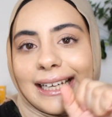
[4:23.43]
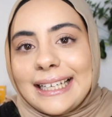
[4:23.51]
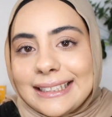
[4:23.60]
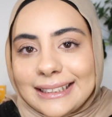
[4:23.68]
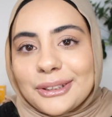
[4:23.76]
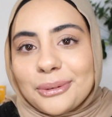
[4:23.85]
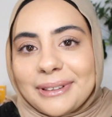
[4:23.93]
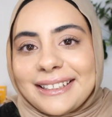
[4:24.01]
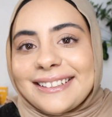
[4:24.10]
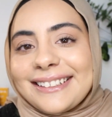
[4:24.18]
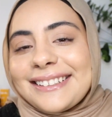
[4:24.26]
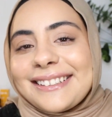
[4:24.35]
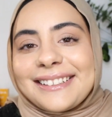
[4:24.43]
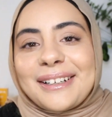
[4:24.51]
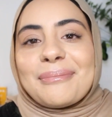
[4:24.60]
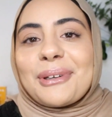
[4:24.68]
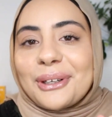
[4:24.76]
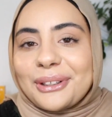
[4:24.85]
A little bit.
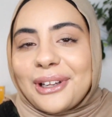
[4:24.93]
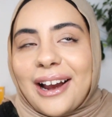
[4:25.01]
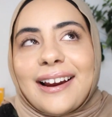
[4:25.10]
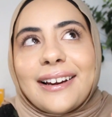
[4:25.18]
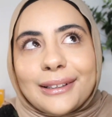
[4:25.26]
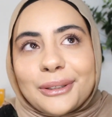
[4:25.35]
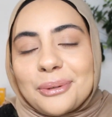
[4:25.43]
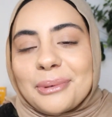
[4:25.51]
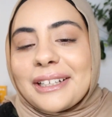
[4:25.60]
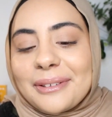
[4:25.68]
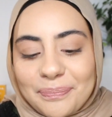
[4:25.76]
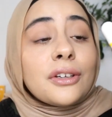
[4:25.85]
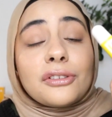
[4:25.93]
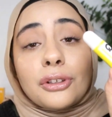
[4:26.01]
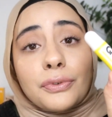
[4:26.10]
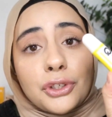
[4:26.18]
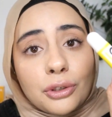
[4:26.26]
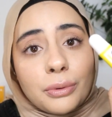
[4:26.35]
I'm not gonna lie, a little bit. So
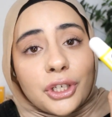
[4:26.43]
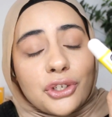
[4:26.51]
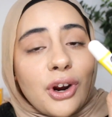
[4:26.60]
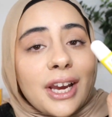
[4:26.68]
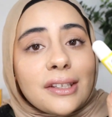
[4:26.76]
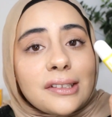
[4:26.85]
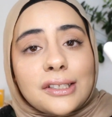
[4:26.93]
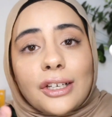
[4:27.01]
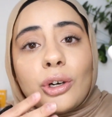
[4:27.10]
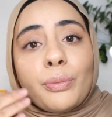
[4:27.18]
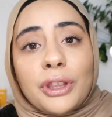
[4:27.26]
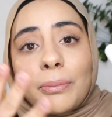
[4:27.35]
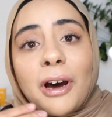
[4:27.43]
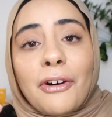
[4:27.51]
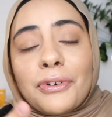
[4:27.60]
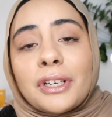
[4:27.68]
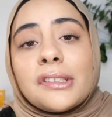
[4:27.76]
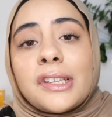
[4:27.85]
if you do want to try this to help with the
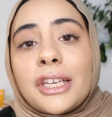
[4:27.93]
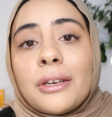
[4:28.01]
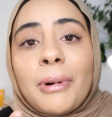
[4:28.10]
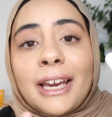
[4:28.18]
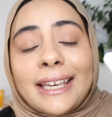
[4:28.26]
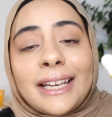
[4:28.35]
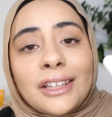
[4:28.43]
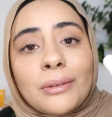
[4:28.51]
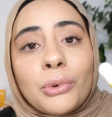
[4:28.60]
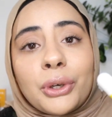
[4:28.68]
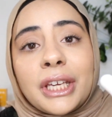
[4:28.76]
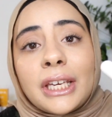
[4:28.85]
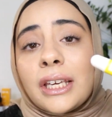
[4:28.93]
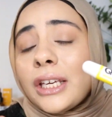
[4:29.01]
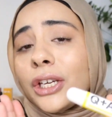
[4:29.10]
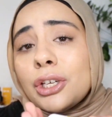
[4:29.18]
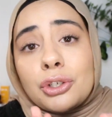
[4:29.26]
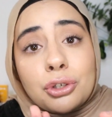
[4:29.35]
puffiness that you might get in the morning,
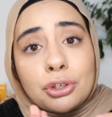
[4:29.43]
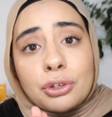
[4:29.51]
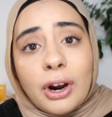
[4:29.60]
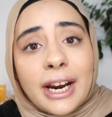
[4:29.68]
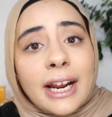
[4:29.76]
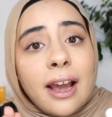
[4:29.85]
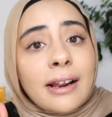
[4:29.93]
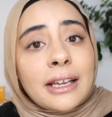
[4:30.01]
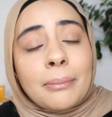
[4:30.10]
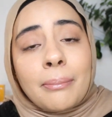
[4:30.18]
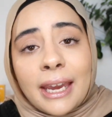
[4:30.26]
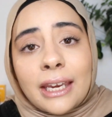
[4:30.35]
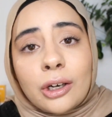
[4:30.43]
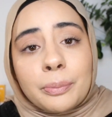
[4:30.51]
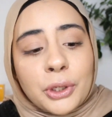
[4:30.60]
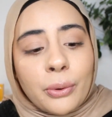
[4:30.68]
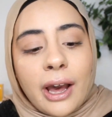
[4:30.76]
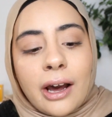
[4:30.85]
do try it out. It may
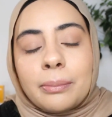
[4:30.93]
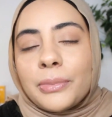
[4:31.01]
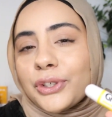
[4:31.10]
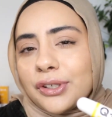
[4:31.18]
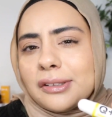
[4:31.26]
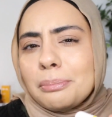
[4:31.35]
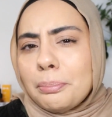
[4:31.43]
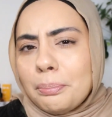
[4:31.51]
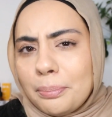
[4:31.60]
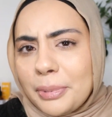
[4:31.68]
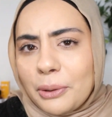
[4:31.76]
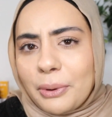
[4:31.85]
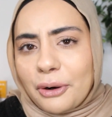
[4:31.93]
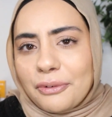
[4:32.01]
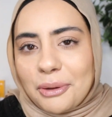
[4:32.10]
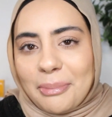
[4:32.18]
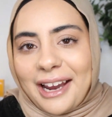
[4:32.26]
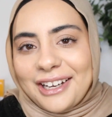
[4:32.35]
help you out, but just beware
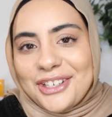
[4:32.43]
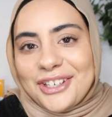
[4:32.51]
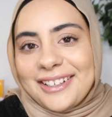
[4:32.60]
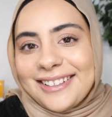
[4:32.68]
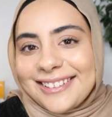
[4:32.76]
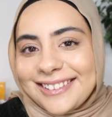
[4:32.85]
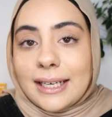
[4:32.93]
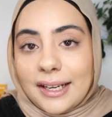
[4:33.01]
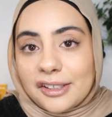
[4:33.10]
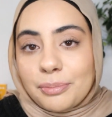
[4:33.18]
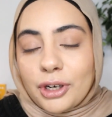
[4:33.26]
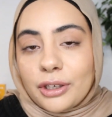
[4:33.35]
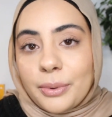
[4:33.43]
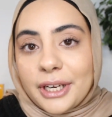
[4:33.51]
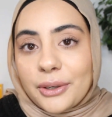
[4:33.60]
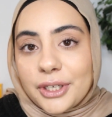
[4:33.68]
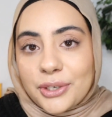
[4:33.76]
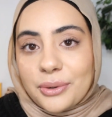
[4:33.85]
of the packaging. The next product we're
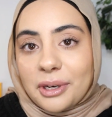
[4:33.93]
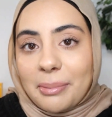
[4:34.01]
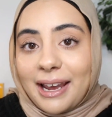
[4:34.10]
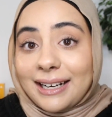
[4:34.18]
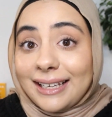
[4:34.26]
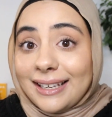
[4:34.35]
going to talk about